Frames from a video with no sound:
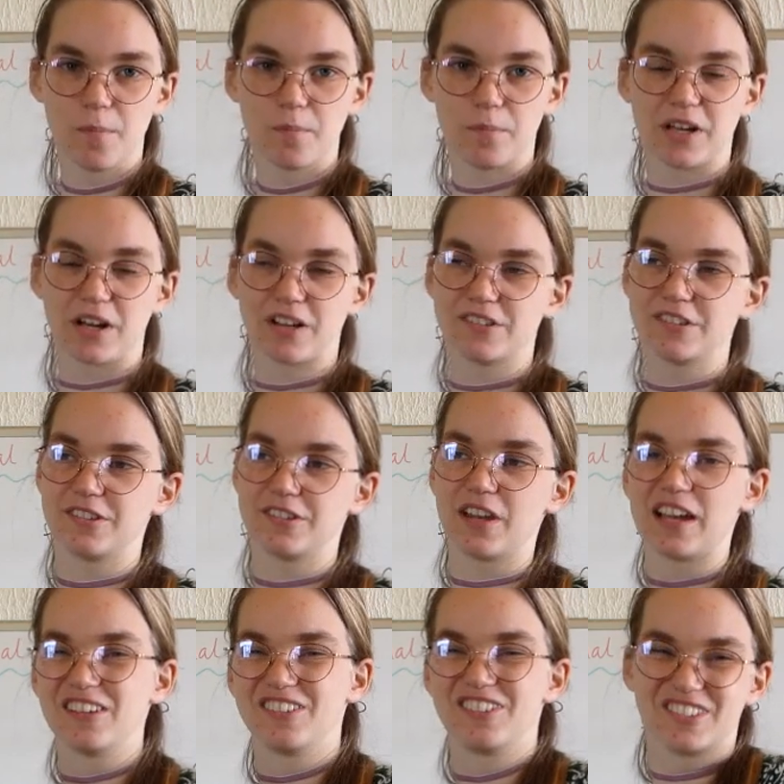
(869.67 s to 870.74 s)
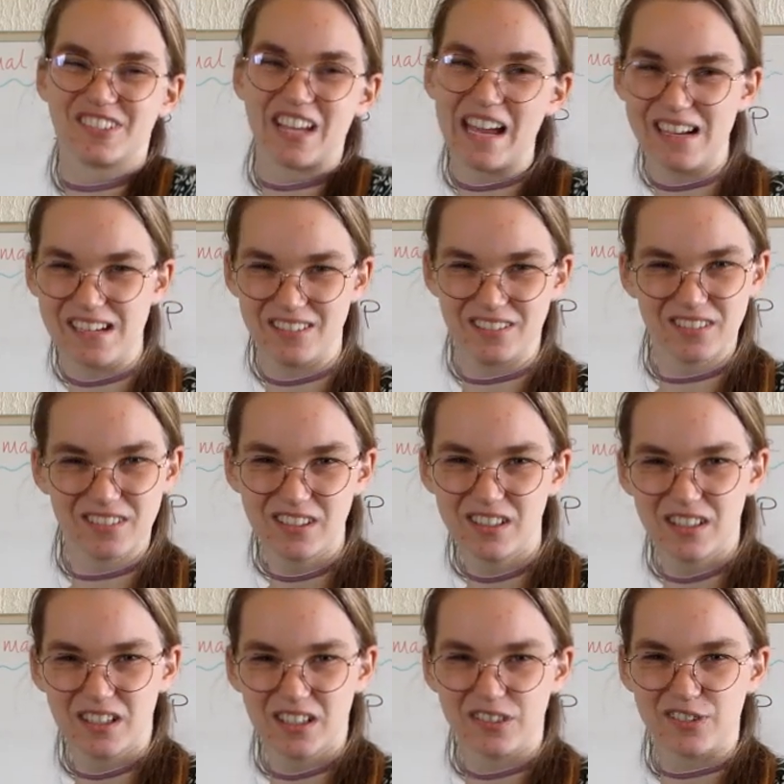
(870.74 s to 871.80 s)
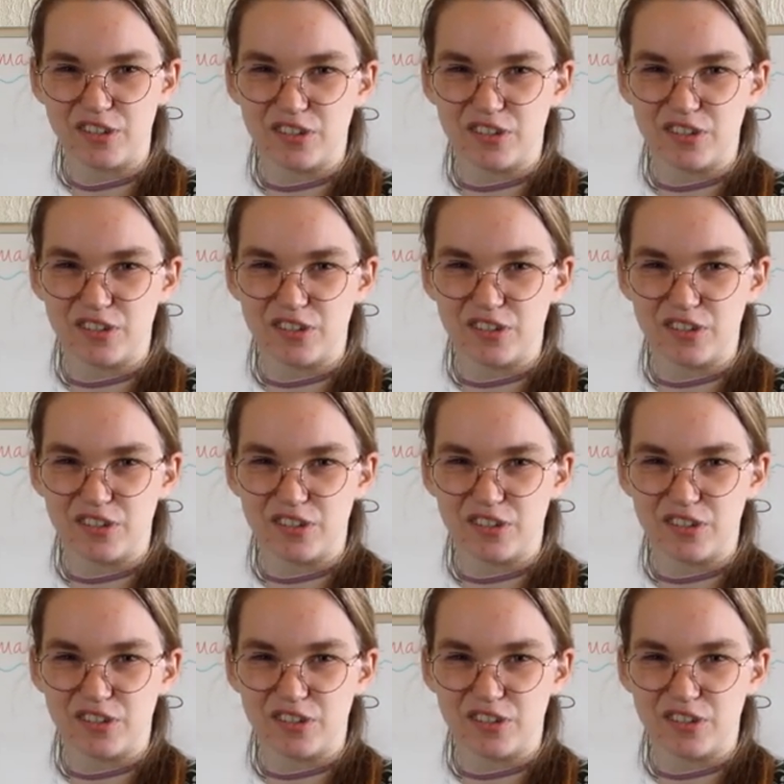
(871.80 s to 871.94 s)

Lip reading: because it's like scale. So